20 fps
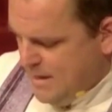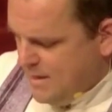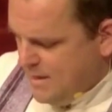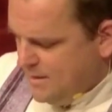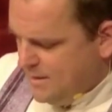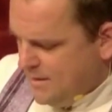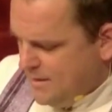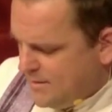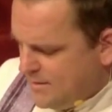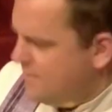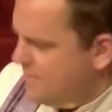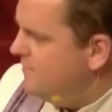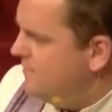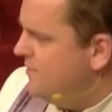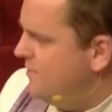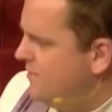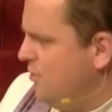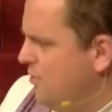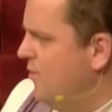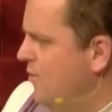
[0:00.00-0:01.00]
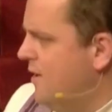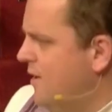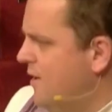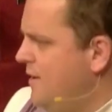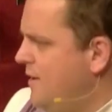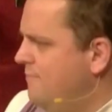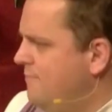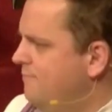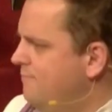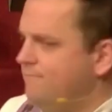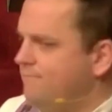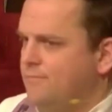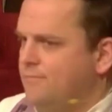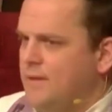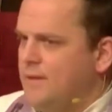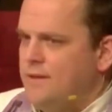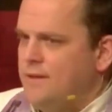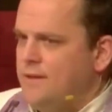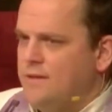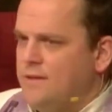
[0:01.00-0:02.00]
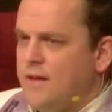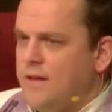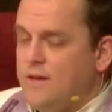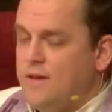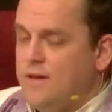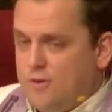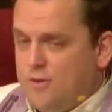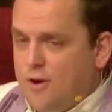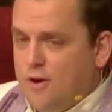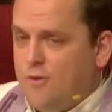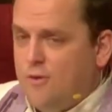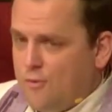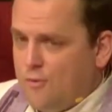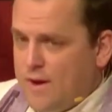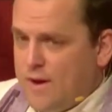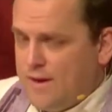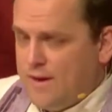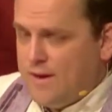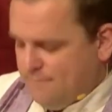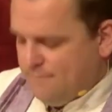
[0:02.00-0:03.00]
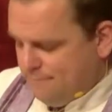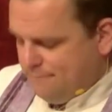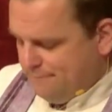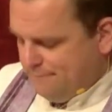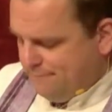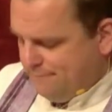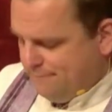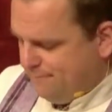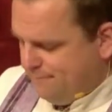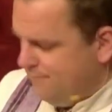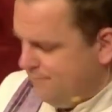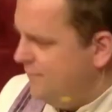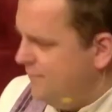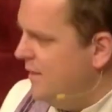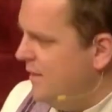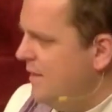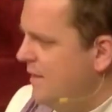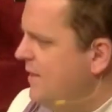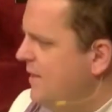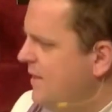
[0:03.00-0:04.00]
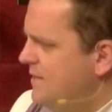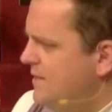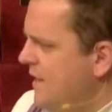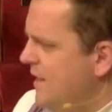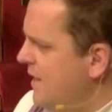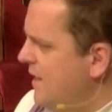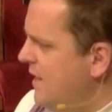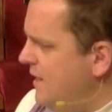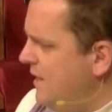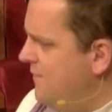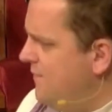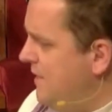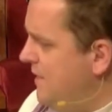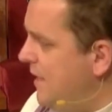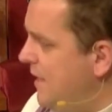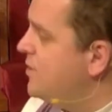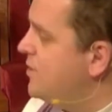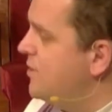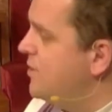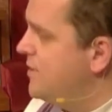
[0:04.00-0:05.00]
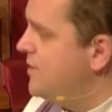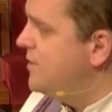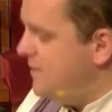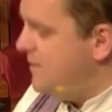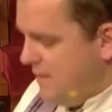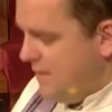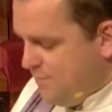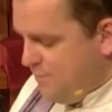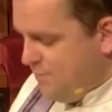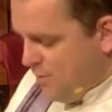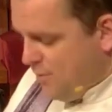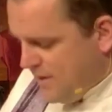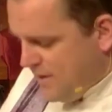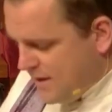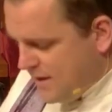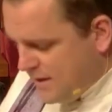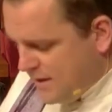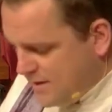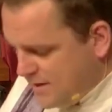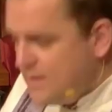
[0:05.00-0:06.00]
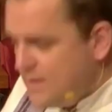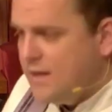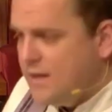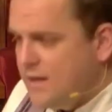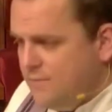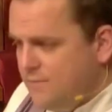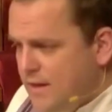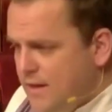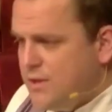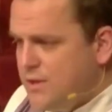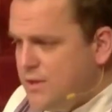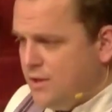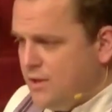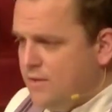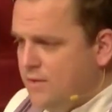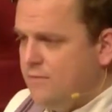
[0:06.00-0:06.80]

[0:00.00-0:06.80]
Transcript: This story that you know already, it's not an invitation to deeper meaning, it's a conviction.